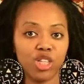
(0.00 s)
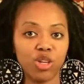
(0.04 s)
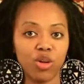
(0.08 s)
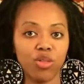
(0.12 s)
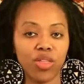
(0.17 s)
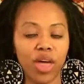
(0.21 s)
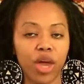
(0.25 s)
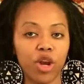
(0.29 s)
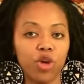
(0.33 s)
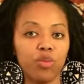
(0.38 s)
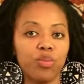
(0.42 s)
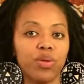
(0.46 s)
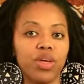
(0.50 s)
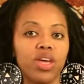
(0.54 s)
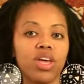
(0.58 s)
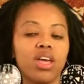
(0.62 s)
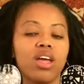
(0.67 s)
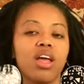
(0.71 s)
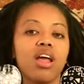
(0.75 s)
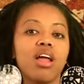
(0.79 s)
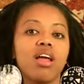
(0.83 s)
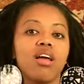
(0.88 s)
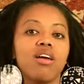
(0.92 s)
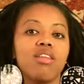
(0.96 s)
So that'll
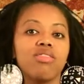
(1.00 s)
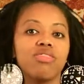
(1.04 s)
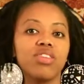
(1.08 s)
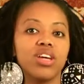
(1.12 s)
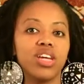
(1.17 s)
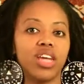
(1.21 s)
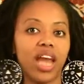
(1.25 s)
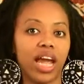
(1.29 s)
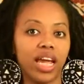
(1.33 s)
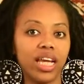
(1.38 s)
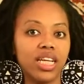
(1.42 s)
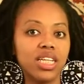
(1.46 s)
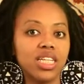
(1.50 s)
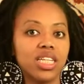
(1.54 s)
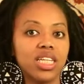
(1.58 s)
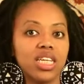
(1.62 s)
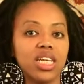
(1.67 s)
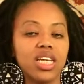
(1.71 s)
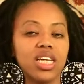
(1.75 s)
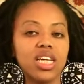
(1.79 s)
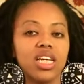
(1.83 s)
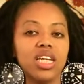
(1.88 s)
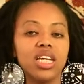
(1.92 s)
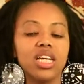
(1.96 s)
be the
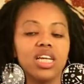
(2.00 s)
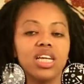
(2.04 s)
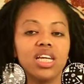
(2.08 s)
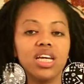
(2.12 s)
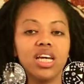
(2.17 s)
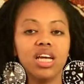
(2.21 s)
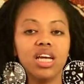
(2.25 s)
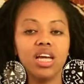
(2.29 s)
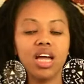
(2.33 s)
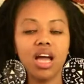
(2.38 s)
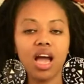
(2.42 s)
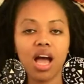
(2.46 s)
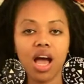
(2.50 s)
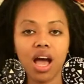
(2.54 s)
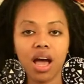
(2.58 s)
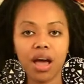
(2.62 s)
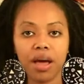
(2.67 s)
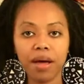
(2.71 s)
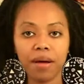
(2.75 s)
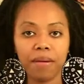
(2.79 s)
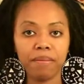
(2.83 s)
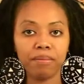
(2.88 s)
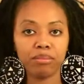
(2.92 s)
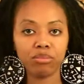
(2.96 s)
19
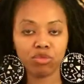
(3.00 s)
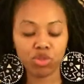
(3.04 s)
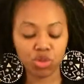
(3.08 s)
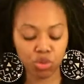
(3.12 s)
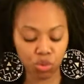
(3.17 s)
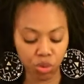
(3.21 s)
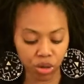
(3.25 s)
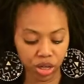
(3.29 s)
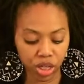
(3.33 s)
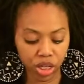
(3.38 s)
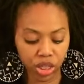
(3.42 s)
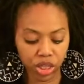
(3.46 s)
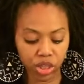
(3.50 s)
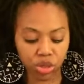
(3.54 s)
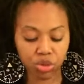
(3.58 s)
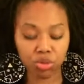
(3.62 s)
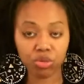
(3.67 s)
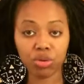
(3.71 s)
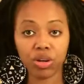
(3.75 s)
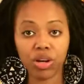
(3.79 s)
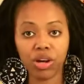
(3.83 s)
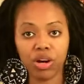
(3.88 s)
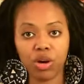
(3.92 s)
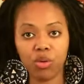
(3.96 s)
um, 20
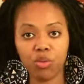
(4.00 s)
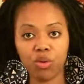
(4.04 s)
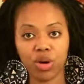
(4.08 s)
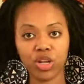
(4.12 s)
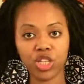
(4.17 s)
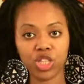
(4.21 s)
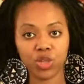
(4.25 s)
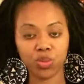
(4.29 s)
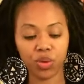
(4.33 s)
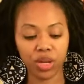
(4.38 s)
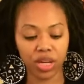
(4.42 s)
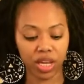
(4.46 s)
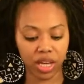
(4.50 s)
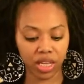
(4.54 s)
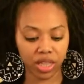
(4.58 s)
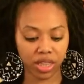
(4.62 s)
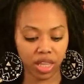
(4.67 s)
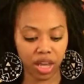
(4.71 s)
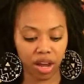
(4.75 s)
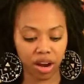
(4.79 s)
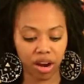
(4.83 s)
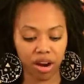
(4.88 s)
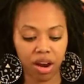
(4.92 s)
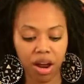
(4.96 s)
school year once we get
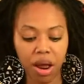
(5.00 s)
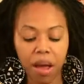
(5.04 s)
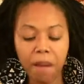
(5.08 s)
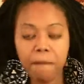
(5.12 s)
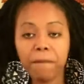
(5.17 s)
there.